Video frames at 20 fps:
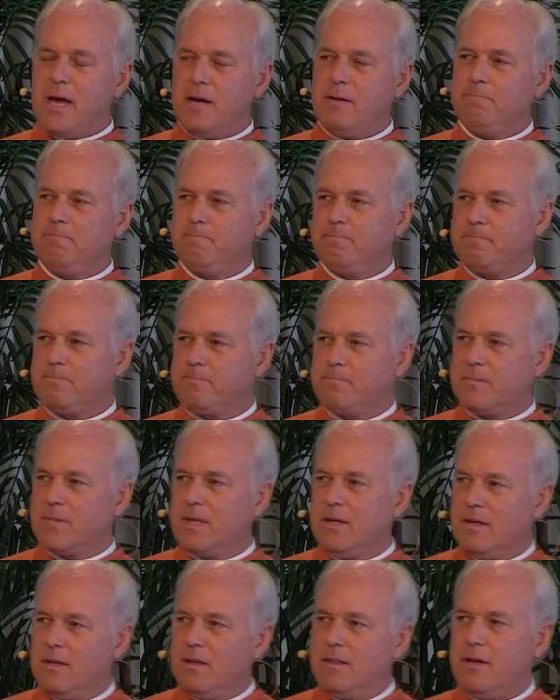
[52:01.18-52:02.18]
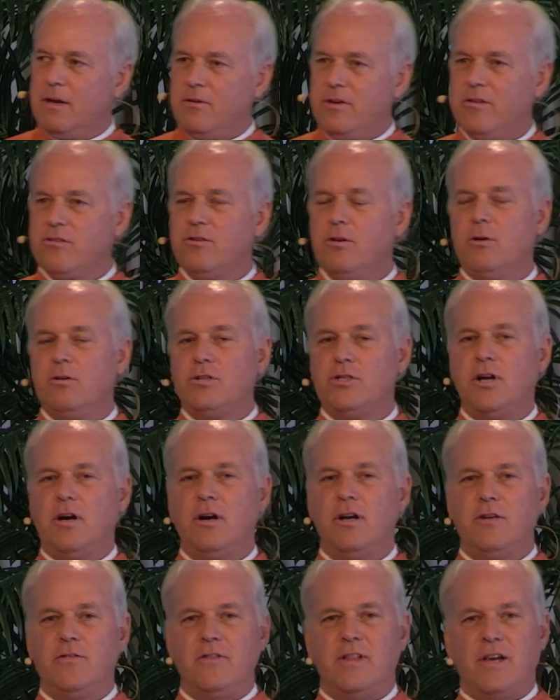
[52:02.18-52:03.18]
ma'am, there is no
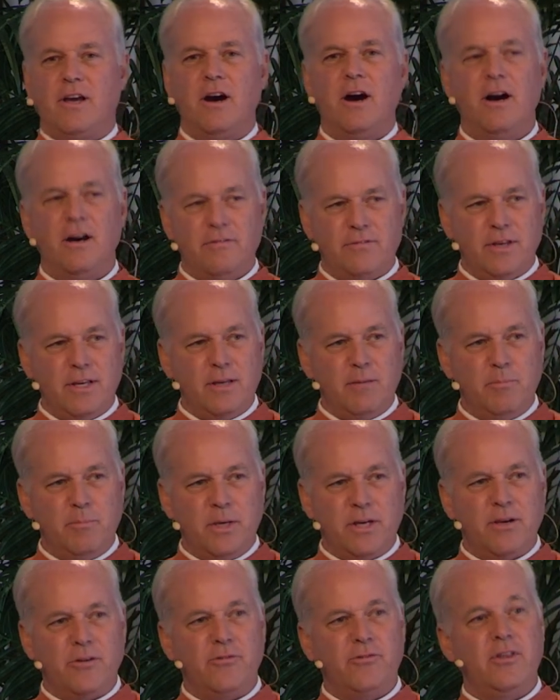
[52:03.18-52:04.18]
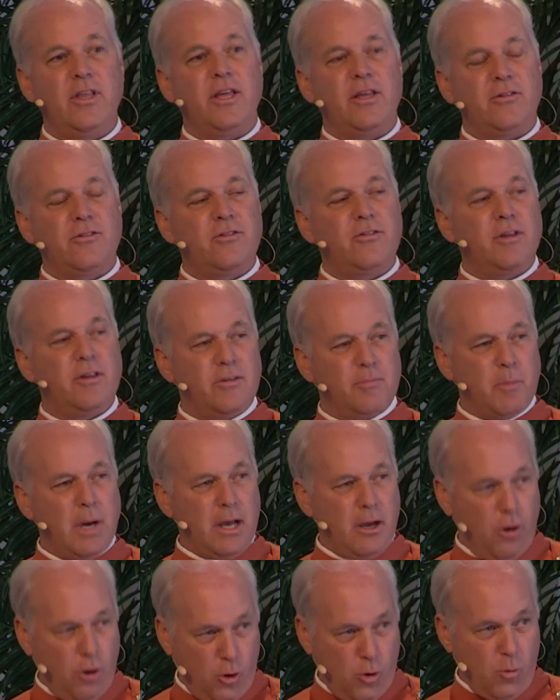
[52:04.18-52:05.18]
charge for the coffee because this is
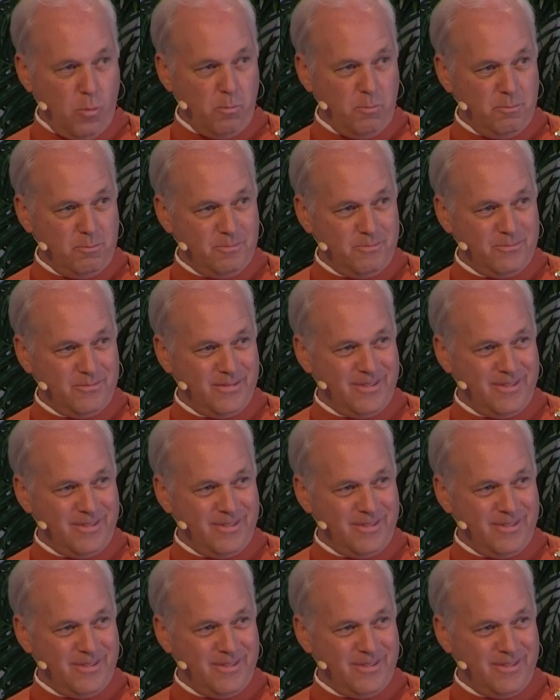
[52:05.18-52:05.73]
my home.